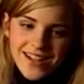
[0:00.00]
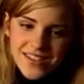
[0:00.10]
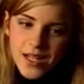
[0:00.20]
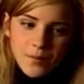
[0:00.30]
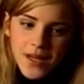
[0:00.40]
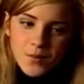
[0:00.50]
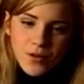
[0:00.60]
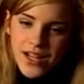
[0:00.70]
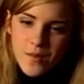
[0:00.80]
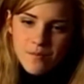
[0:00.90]
actually been
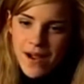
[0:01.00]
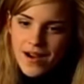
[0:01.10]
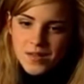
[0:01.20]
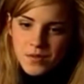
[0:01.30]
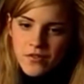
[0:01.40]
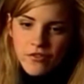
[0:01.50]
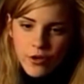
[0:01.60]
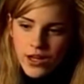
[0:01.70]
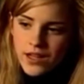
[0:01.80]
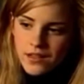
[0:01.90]
pretty embarrassment
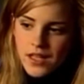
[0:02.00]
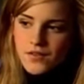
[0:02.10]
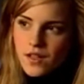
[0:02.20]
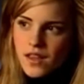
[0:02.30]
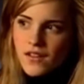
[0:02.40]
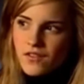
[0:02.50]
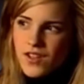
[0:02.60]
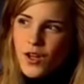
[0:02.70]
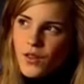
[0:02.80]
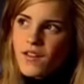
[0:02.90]
free. They've come
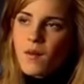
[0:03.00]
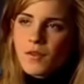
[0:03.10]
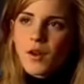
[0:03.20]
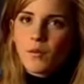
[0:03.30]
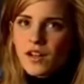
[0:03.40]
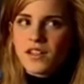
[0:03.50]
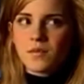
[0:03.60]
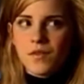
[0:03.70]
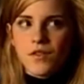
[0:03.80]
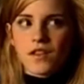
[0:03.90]
through it pretty
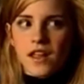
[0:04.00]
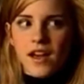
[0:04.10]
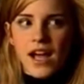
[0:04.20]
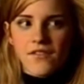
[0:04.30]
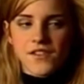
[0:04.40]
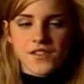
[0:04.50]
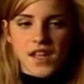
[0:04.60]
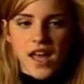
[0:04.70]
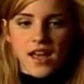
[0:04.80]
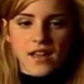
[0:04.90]
smoothly, I have to
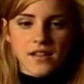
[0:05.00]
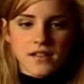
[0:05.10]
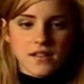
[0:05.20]
say.